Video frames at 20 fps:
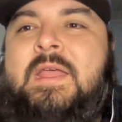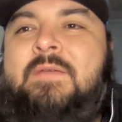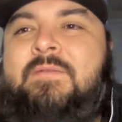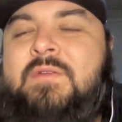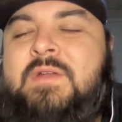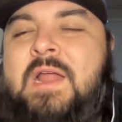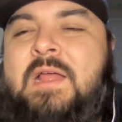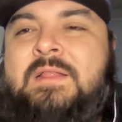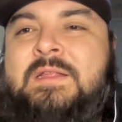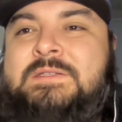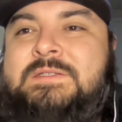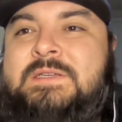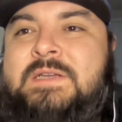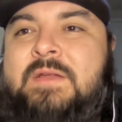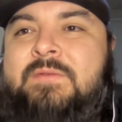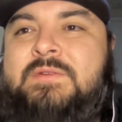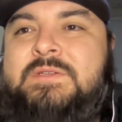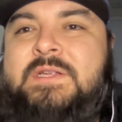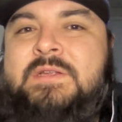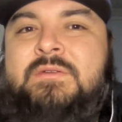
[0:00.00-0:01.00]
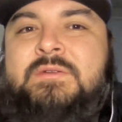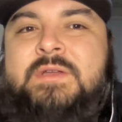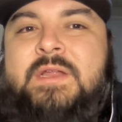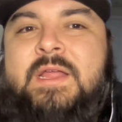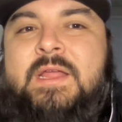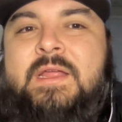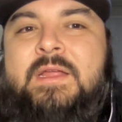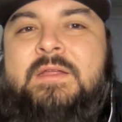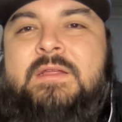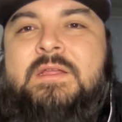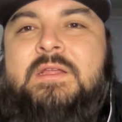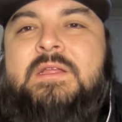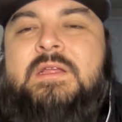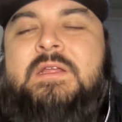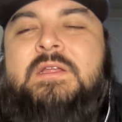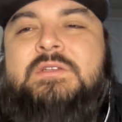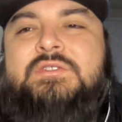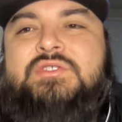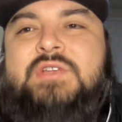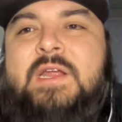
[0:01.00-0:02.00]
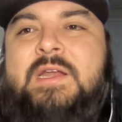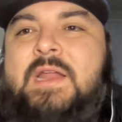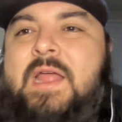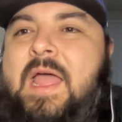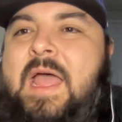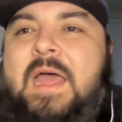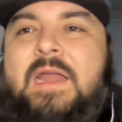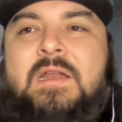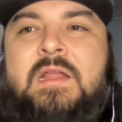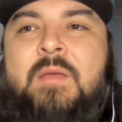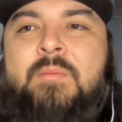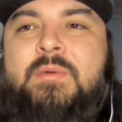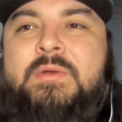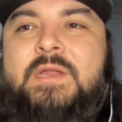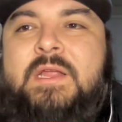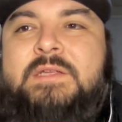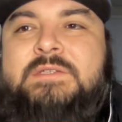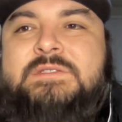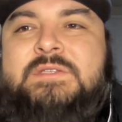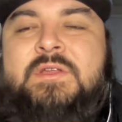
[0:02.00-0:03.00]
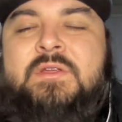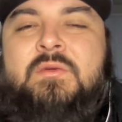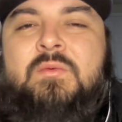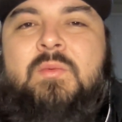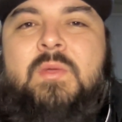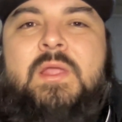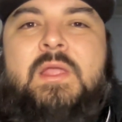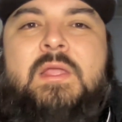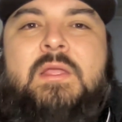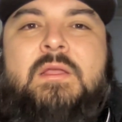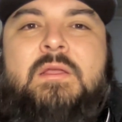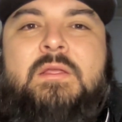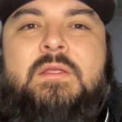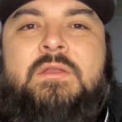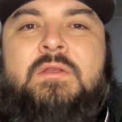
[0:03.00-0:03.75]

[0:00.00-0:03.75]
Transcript: If you're not listening every single day, try to add a couple days to your week.